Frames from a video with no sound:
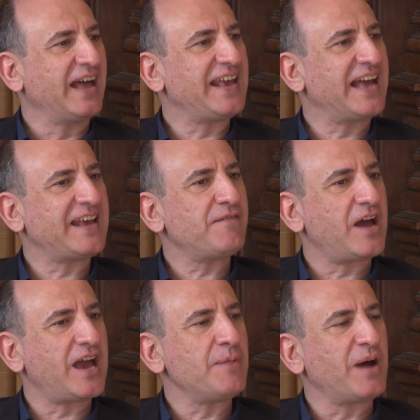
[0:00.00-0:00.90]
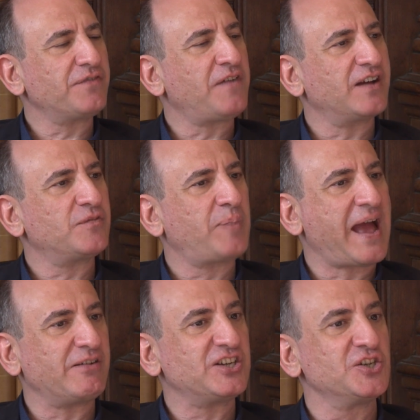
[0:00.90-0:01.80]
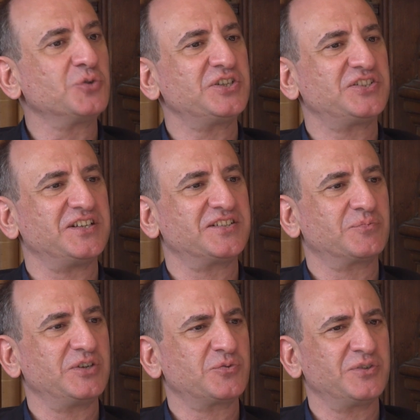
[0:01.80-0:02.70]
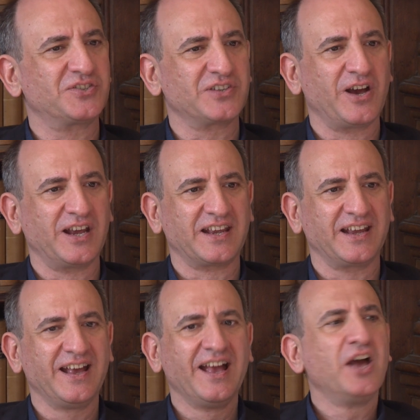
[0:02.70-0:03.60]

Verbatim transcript: And they had M I five parish notices, which was like,